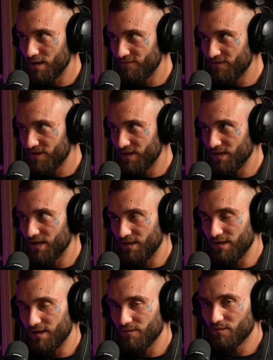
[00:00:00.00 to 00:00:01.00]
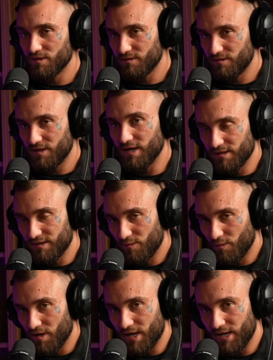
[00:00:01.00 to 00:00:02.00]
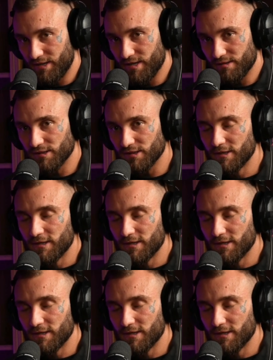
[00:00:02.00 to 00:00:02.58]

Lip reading: And everything like that. It wasn't ideal.